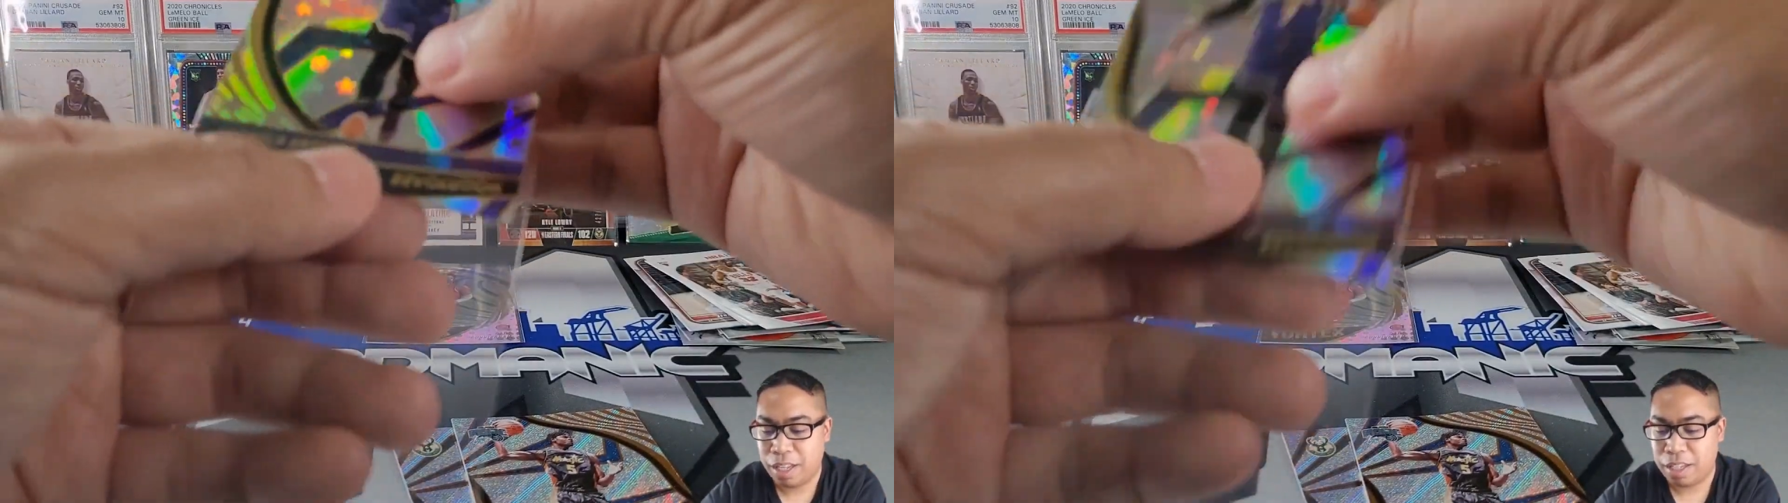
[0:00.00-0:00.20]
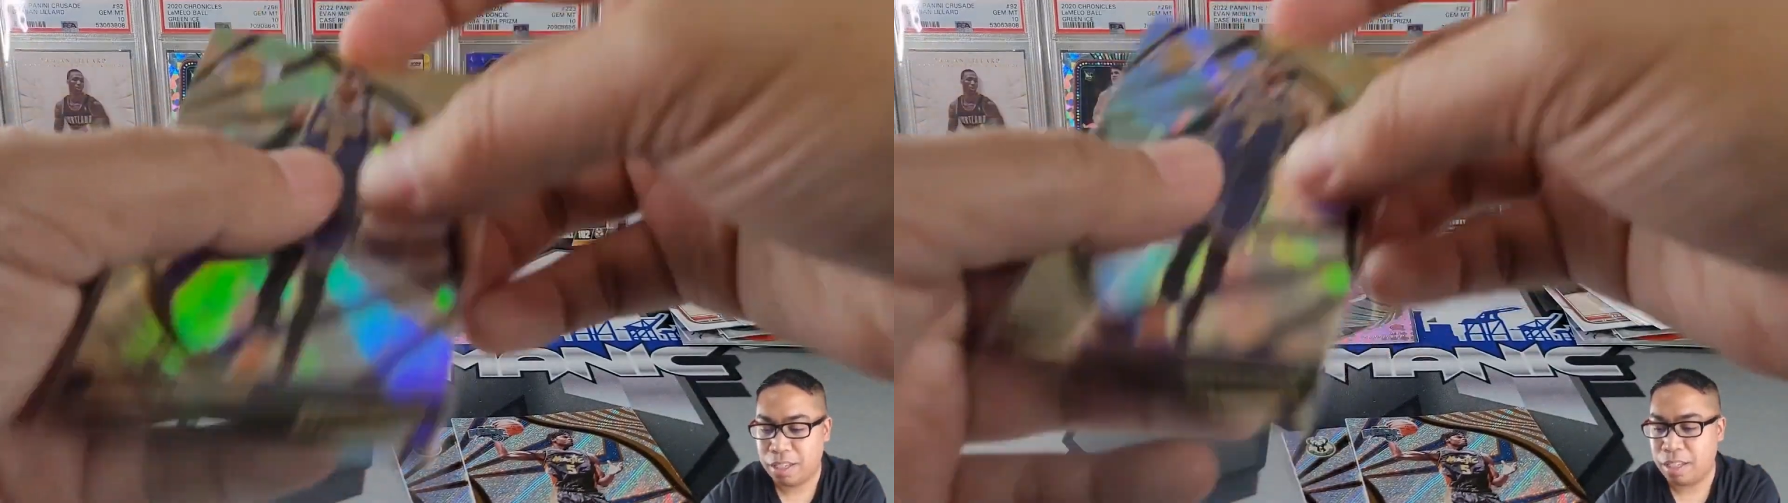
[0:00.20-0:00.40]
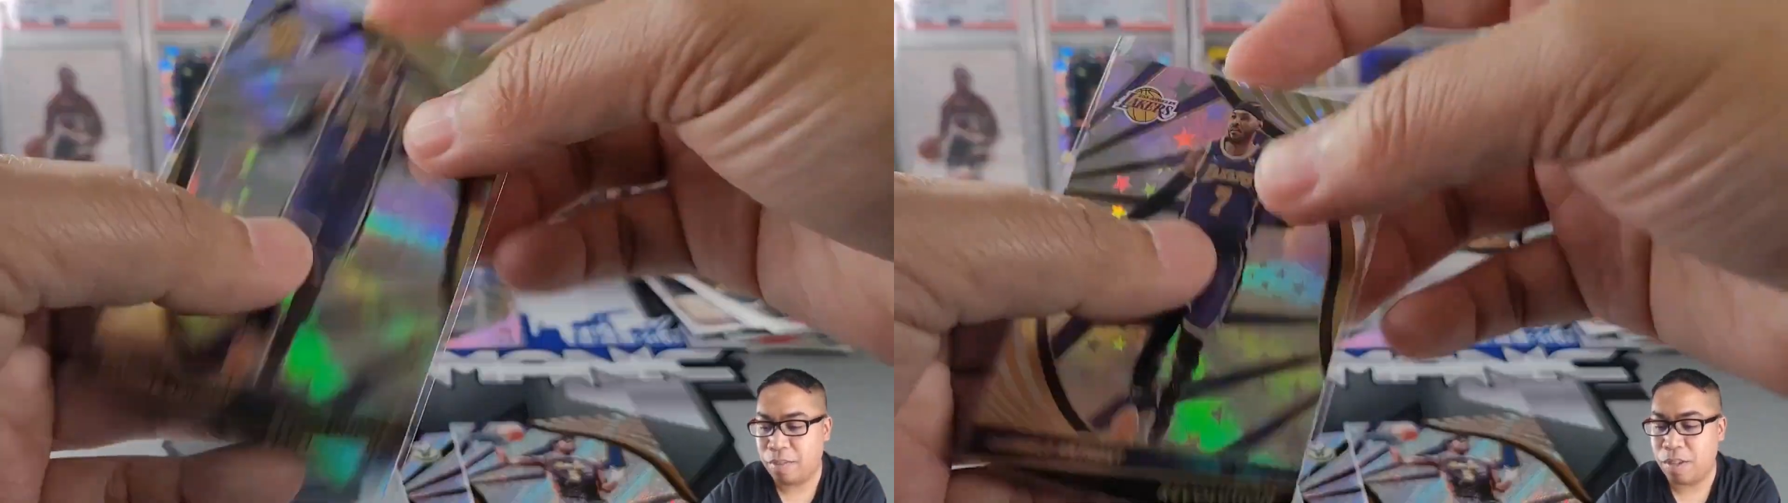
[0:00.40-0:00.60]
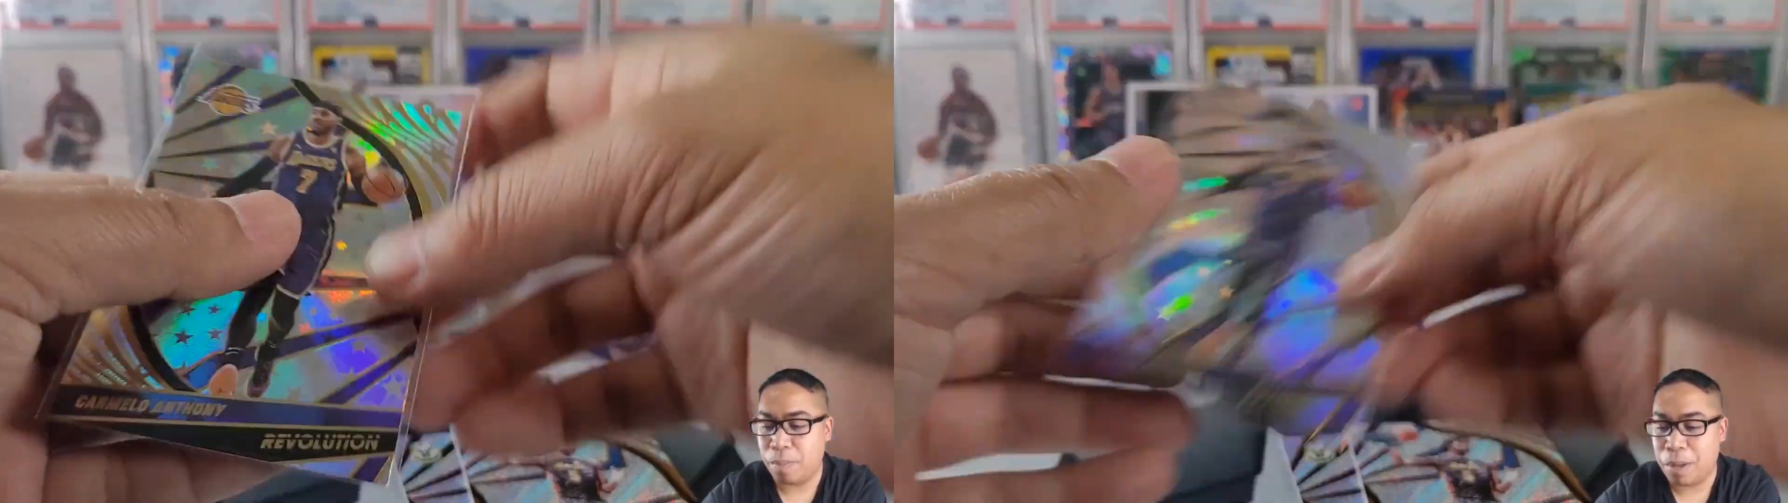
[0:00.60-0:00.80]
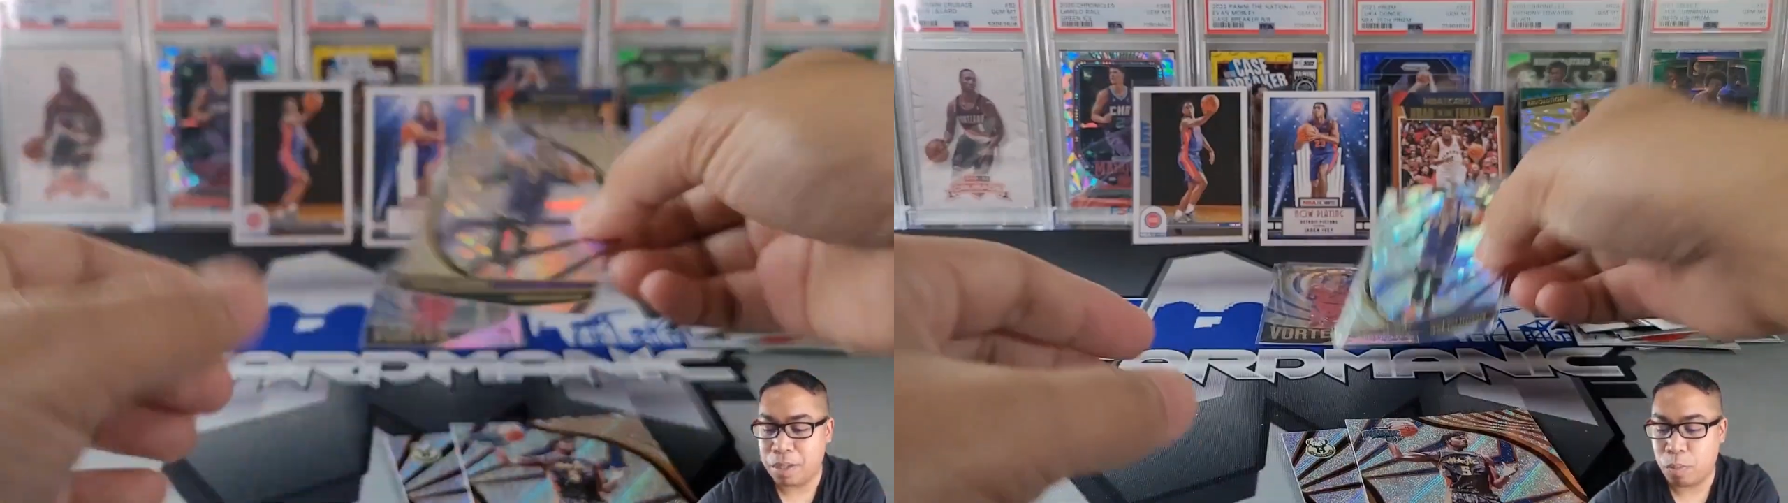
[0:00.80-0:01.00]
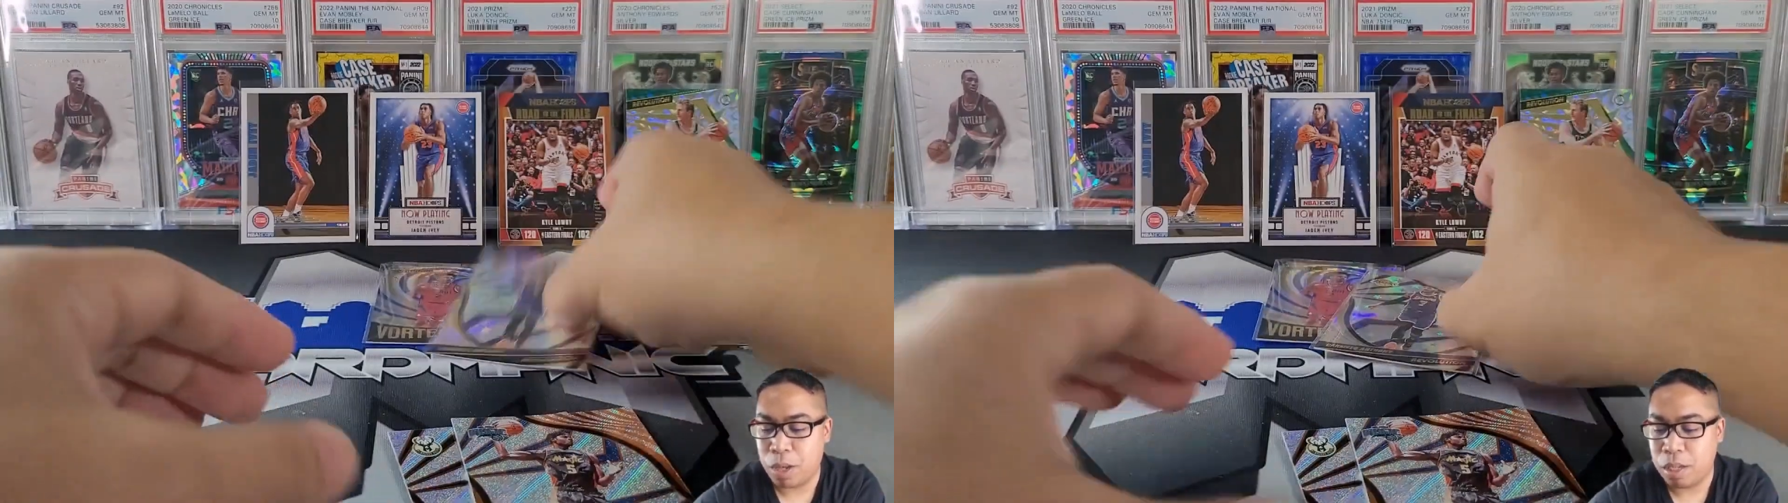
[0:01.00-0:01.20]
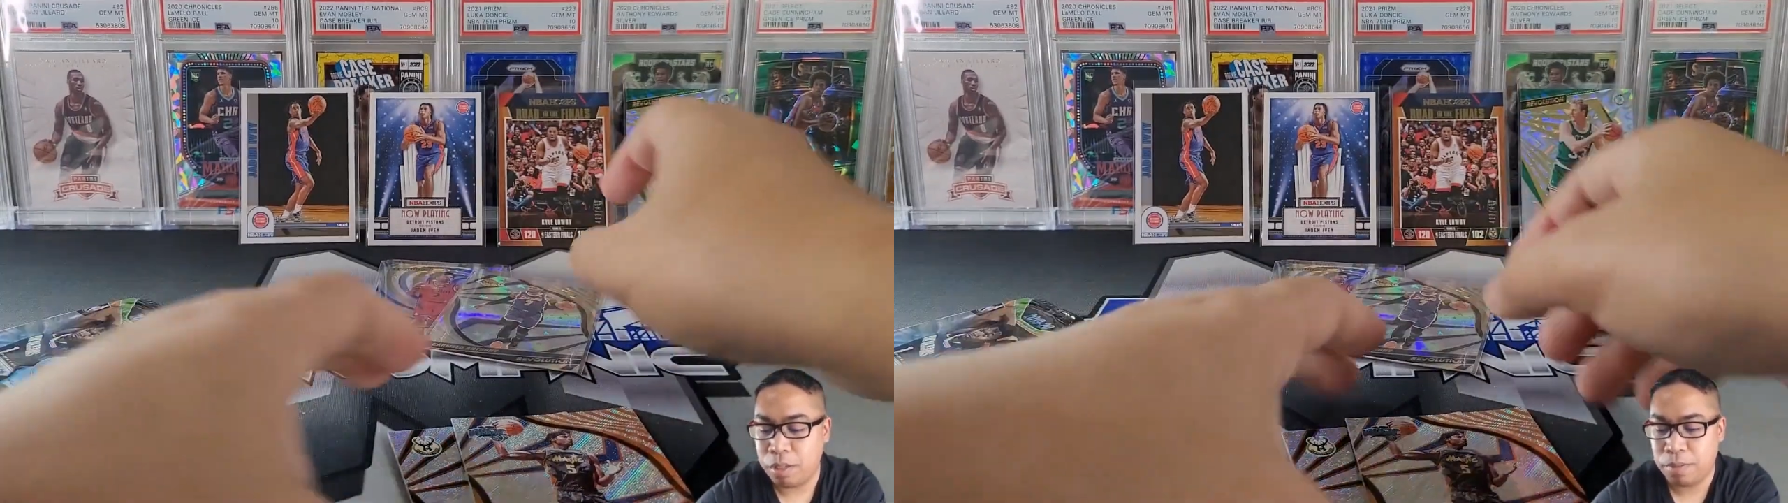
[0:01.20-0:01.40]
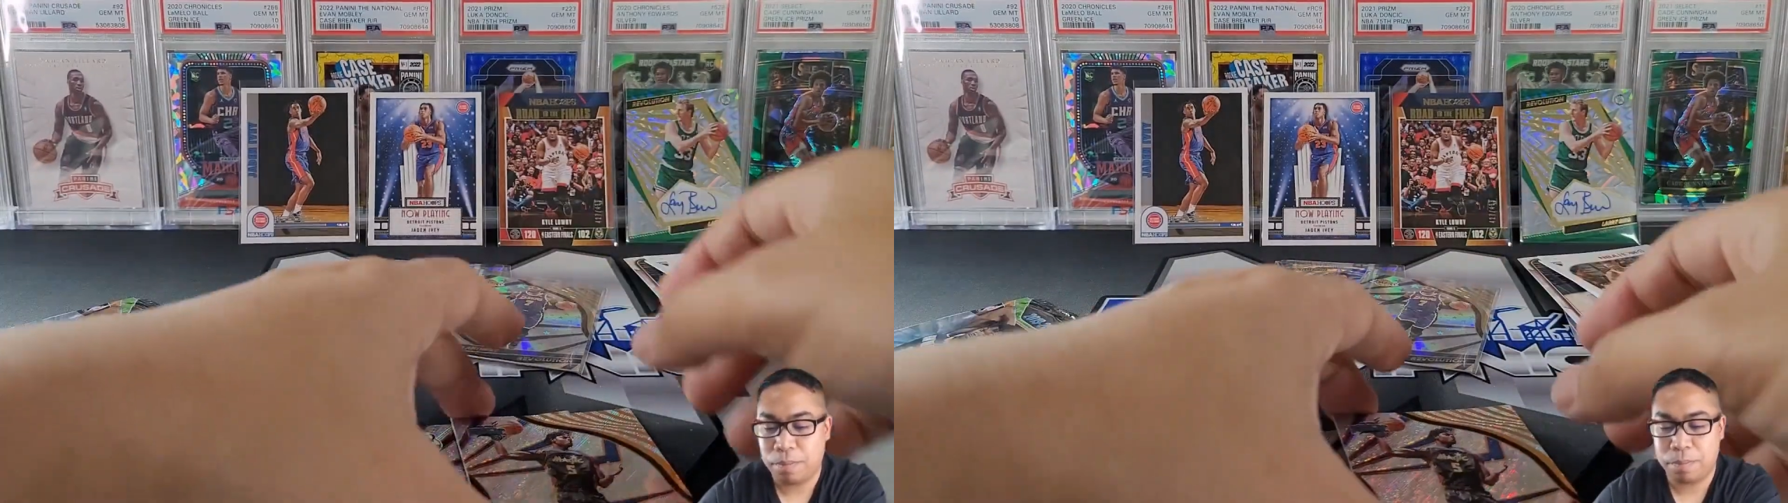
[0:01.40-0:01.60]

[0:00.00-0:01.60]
sleeved up as well.